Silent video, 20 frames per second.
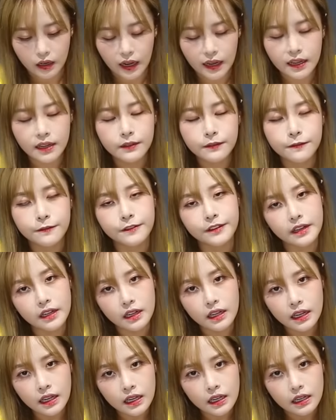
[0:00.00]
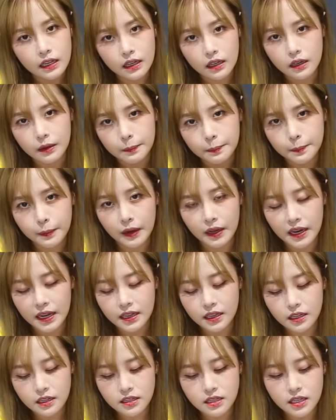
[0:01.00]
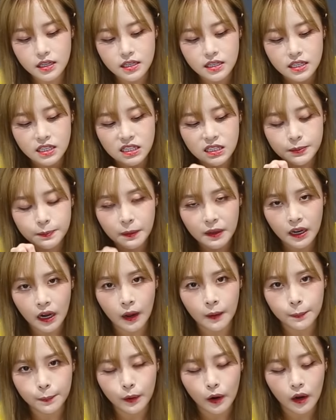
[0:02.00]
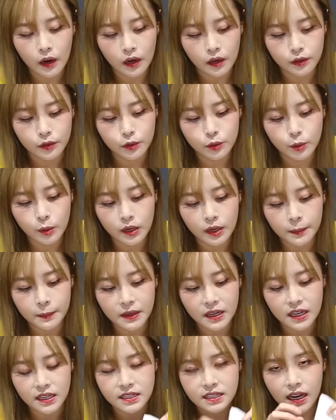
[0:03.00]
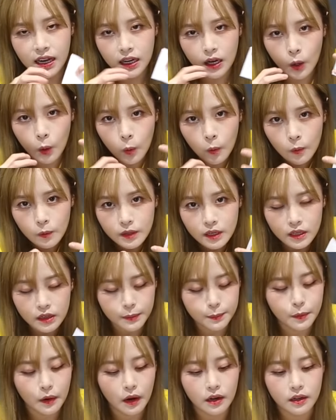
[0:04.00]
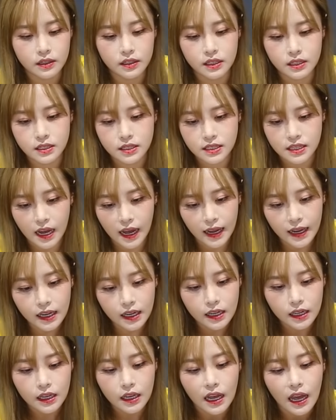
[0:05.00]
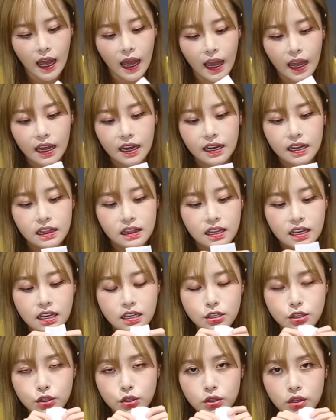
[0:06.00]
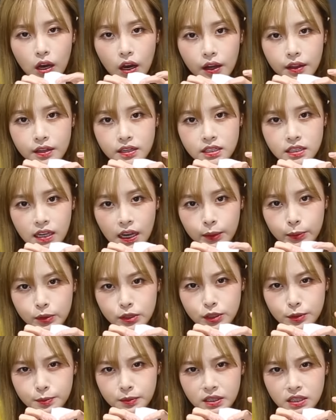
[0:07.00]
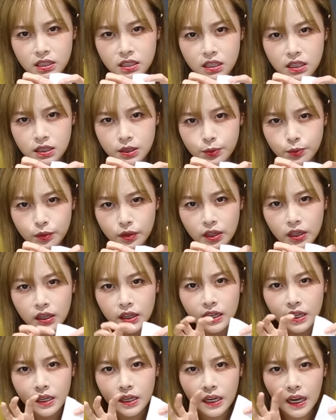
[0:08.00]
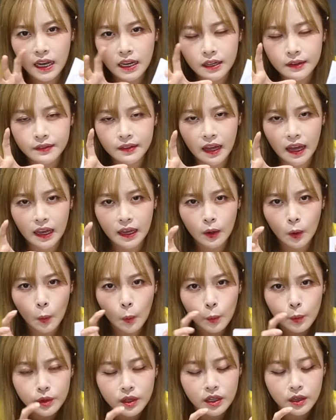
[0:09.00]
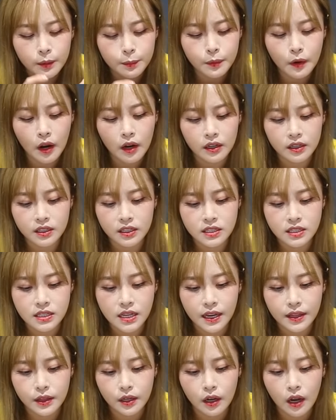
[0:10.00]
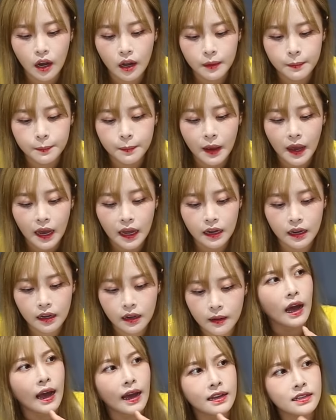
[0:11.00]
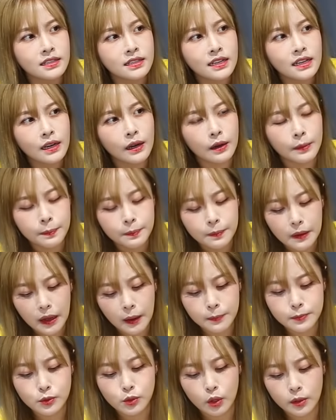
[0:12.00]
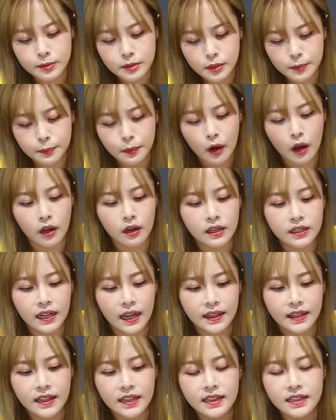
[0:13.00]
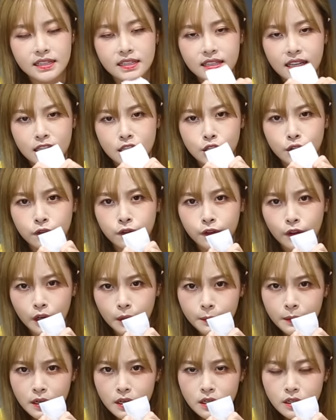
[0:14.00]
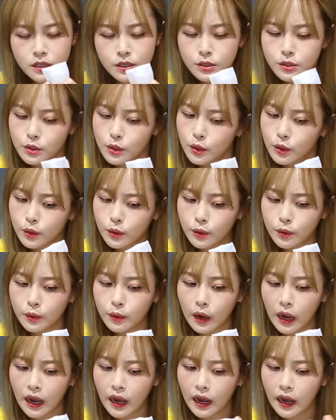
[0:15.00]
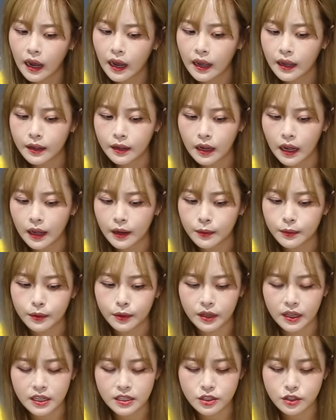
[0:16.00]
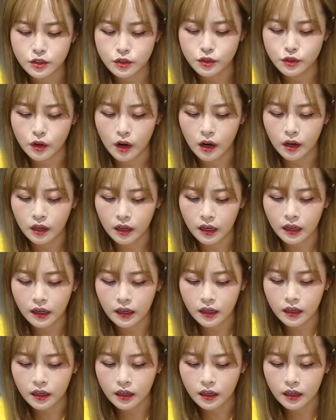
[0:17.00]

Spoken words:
I can feel it, but it doesn't spit out product. You know what I mean? It's kind of holding the product inside and it leaks to the other side, which means it's really kind of like holding the product inside the cotton pad. As it absorbs the product, I think this gets firmer. So I don't know, it gets stronger.